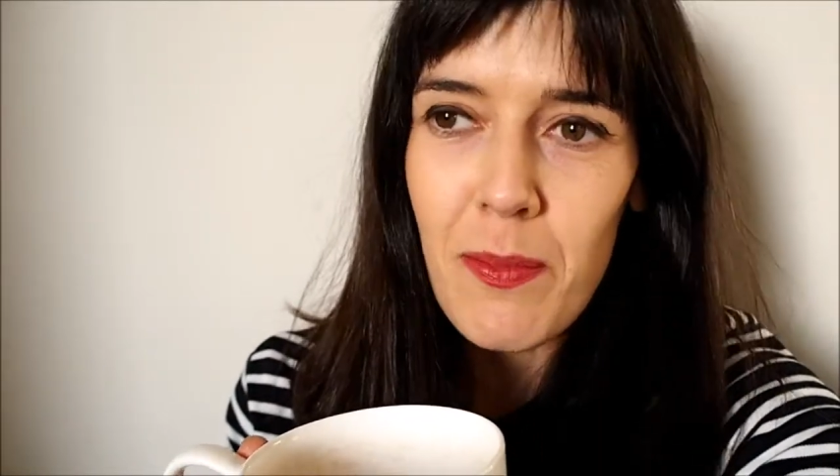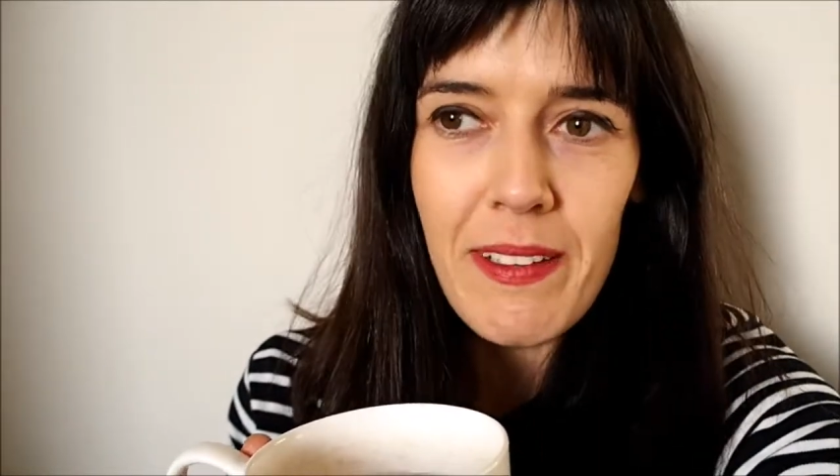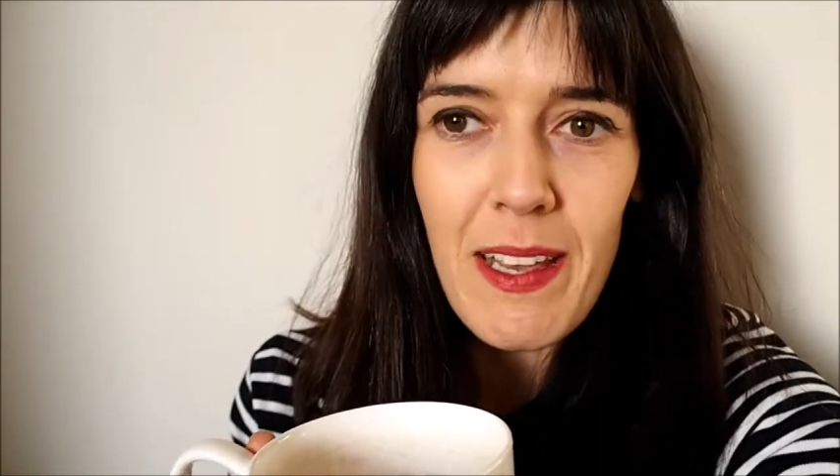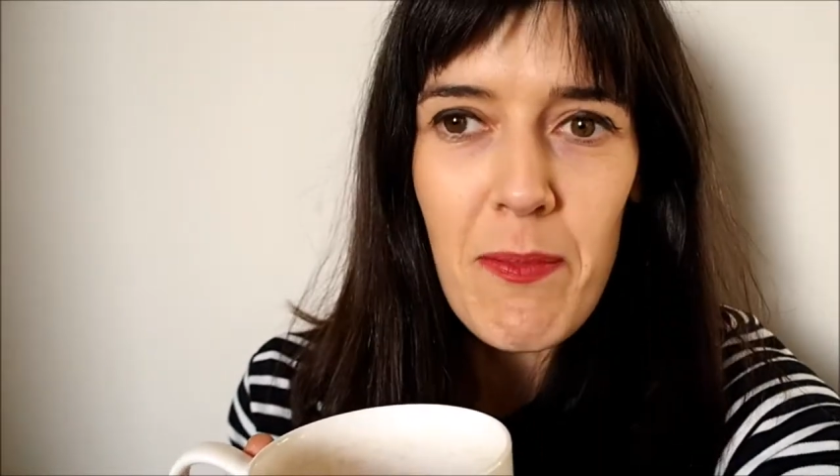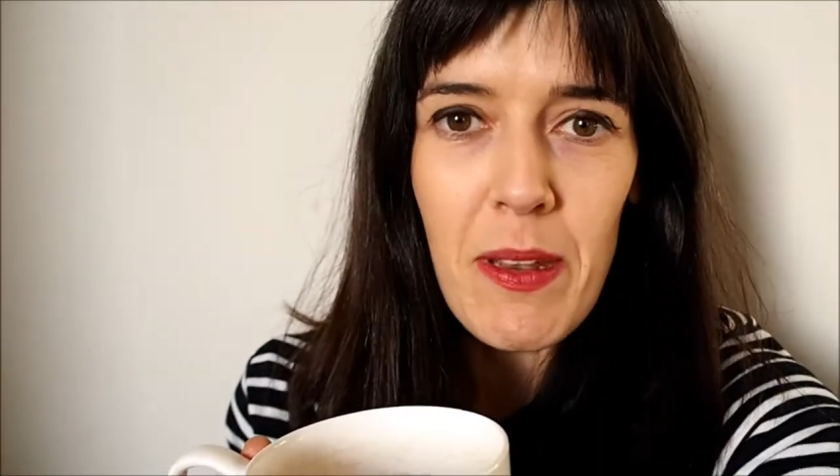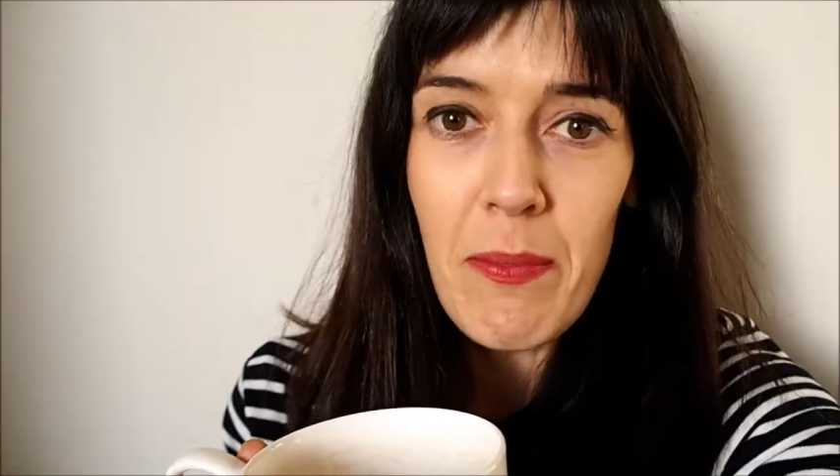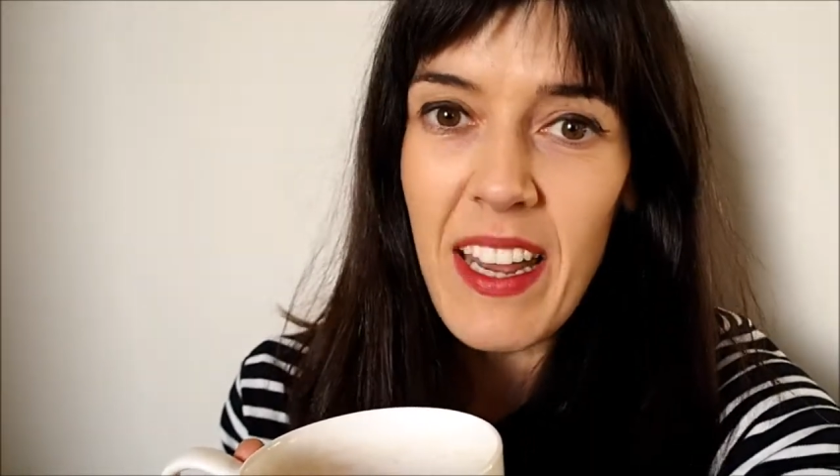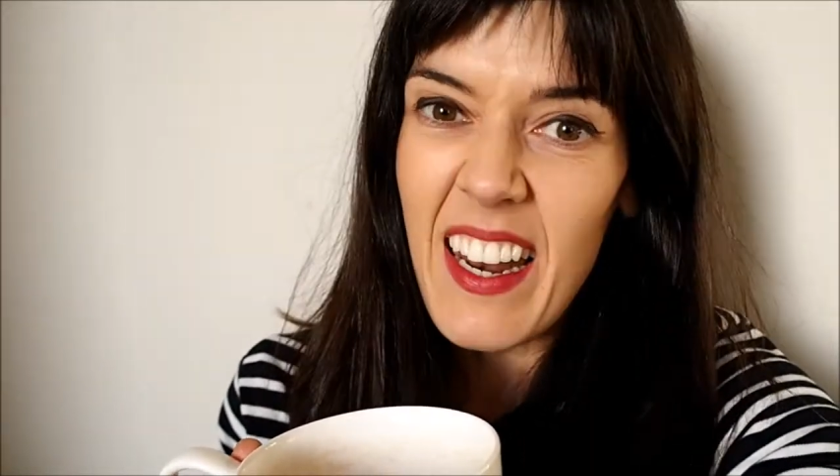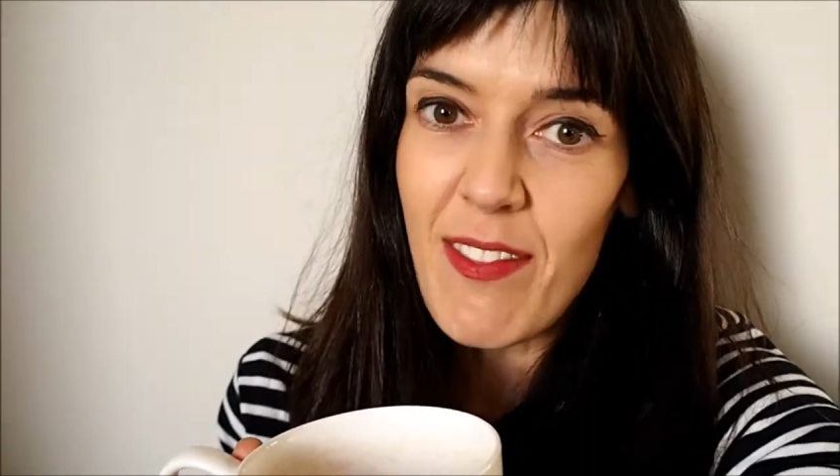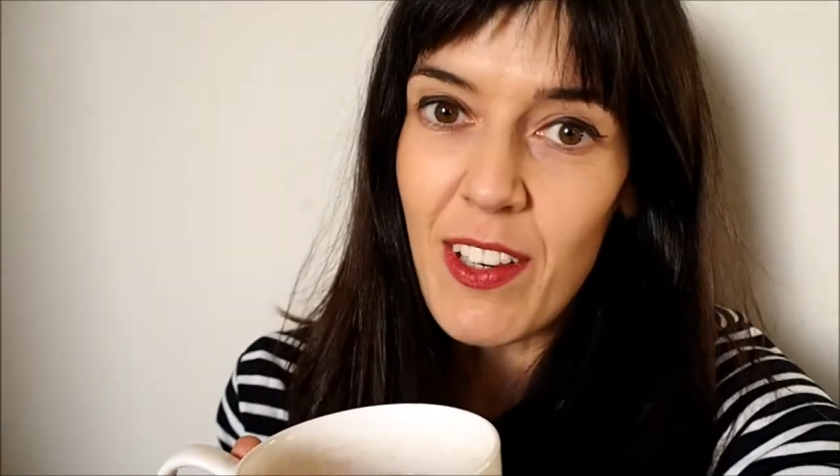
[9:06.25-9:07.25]
but I mean my
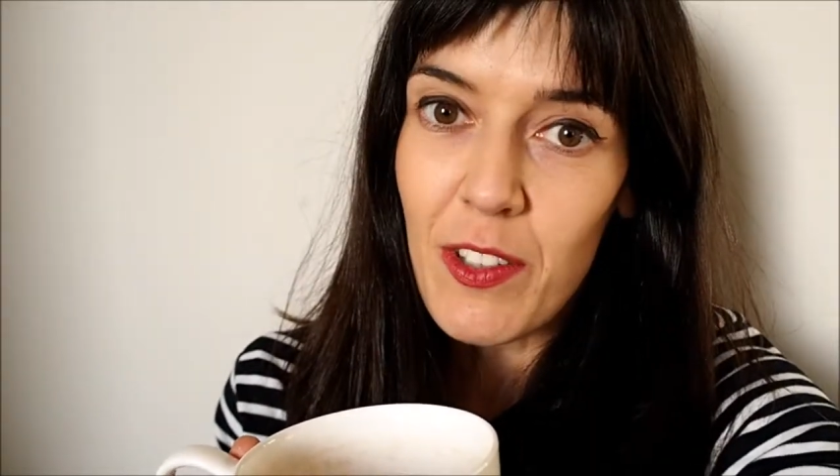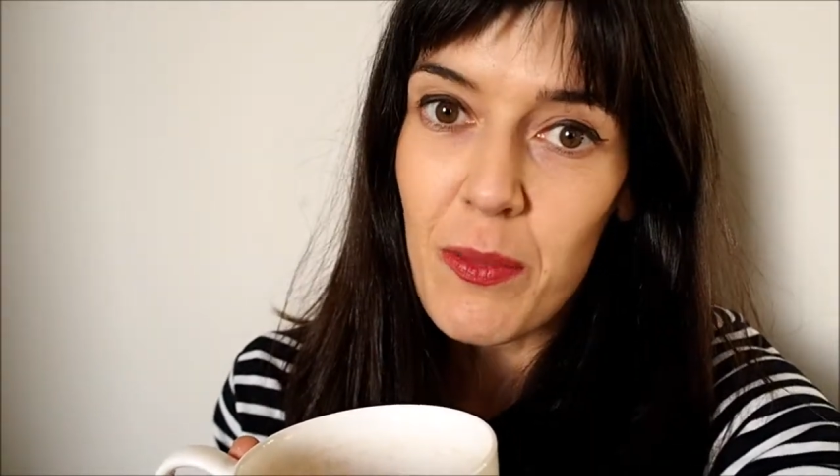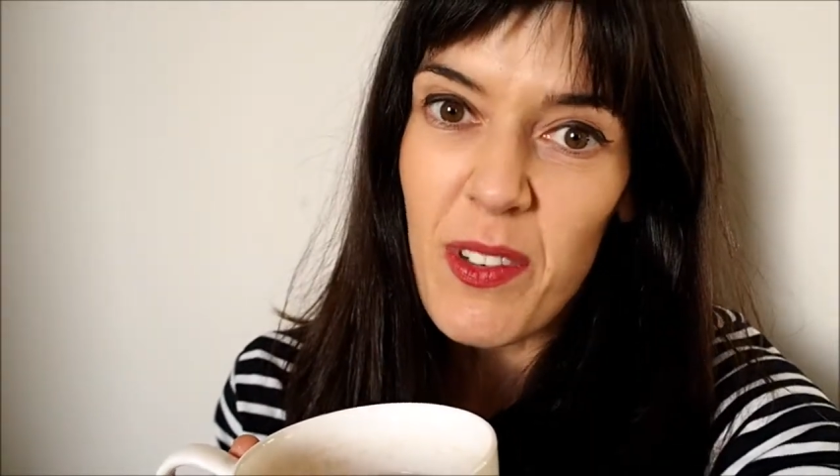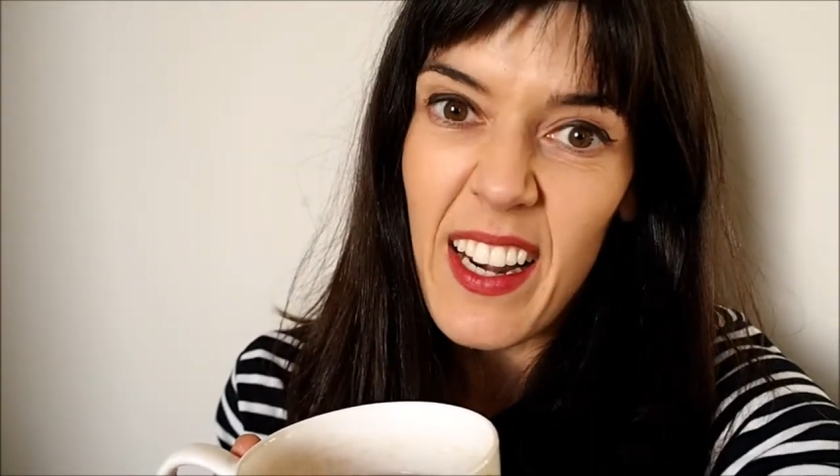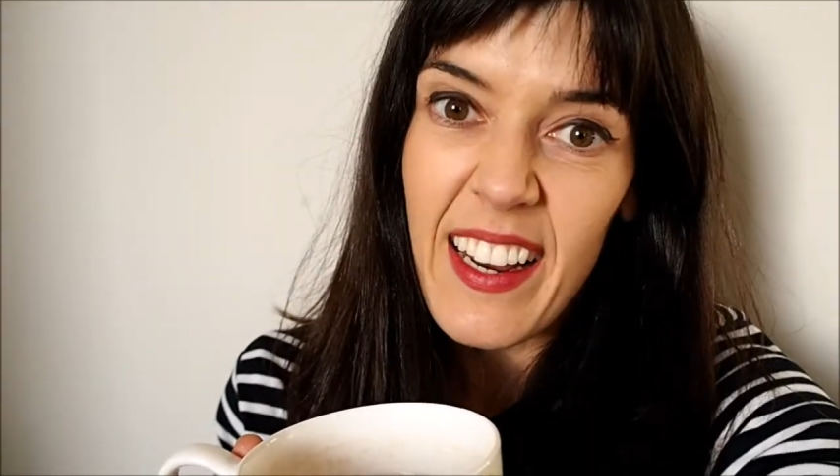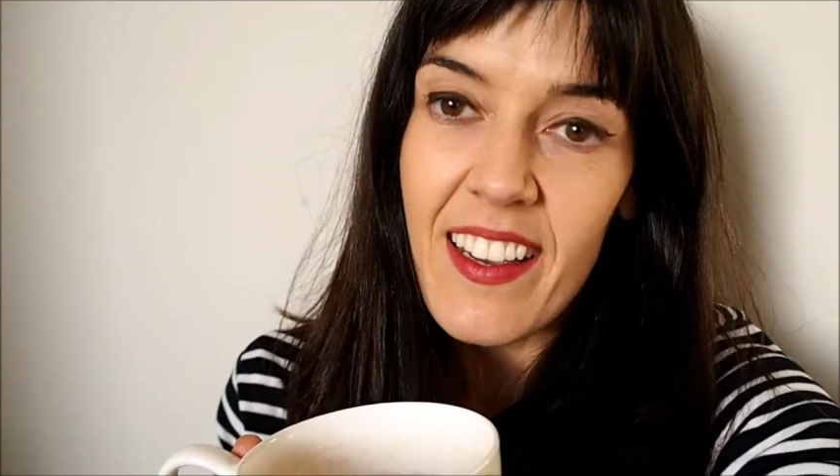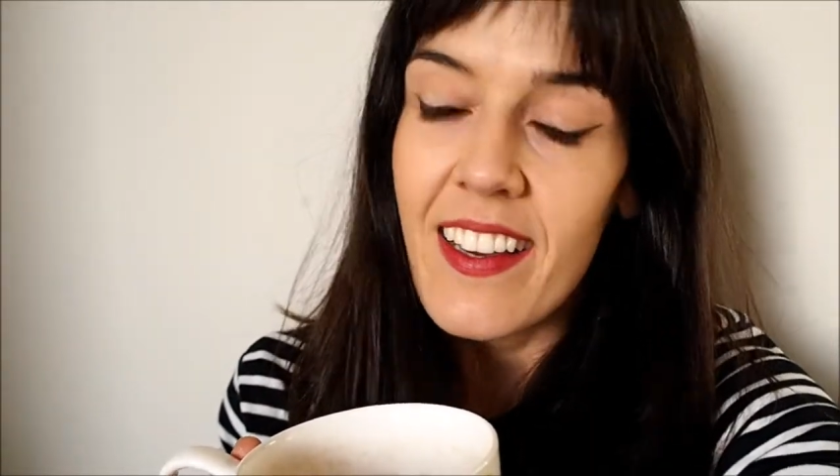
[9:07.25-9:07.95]
living room, really.